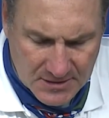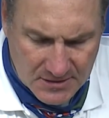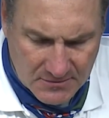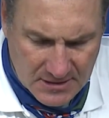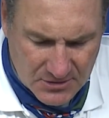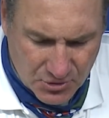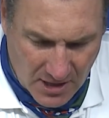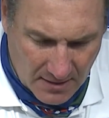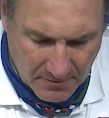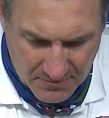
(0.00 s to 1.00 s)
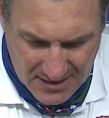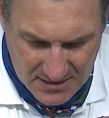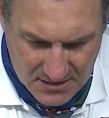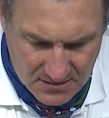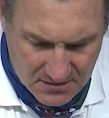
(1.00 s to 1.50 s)
We had a drop, a
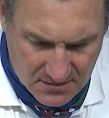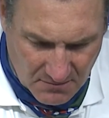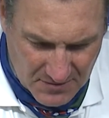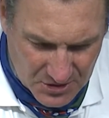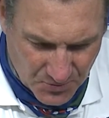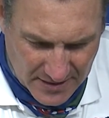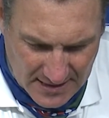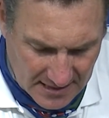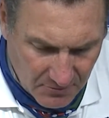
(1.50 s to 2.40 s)
miss, a misread.